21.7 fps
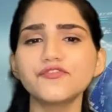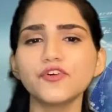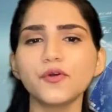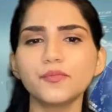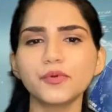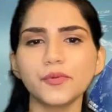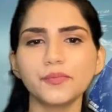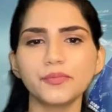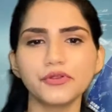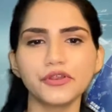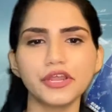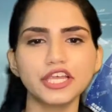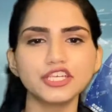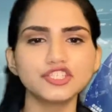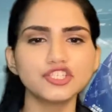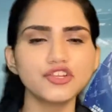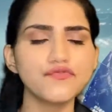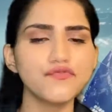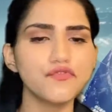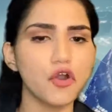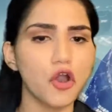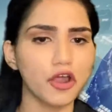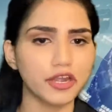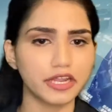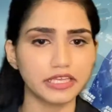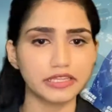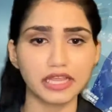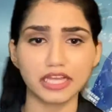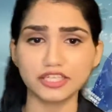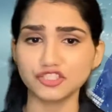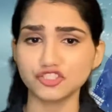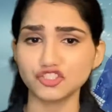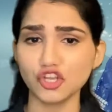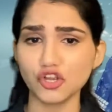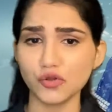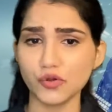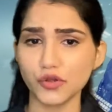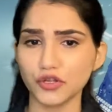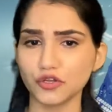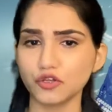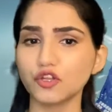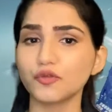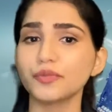for preparation warning that
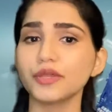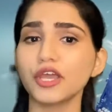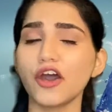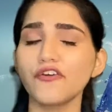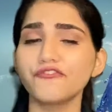children could be